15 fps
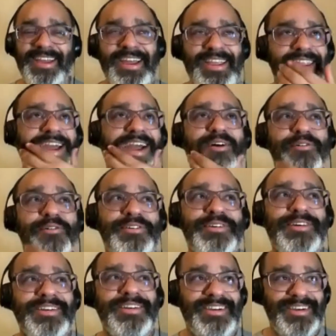And now we're
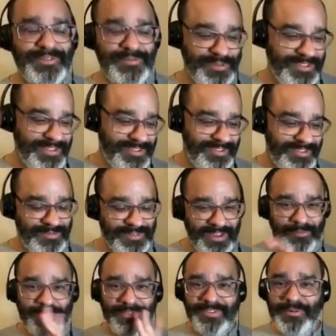here for this
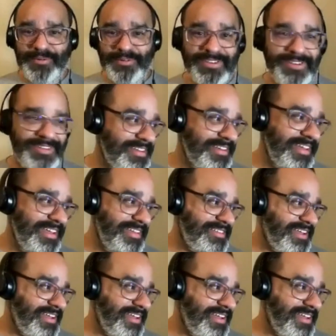episode, which is
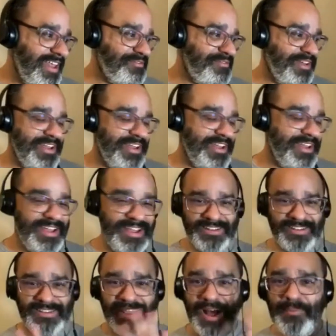kind of
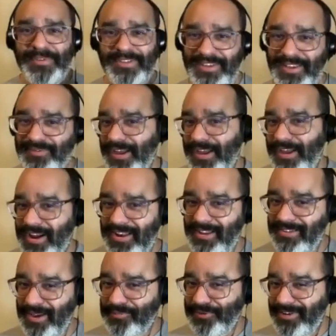the opposite of that kind of
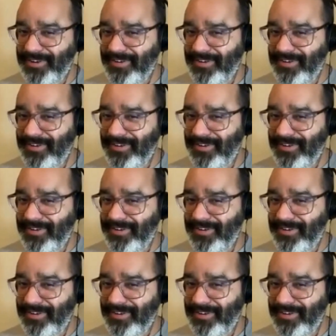topic.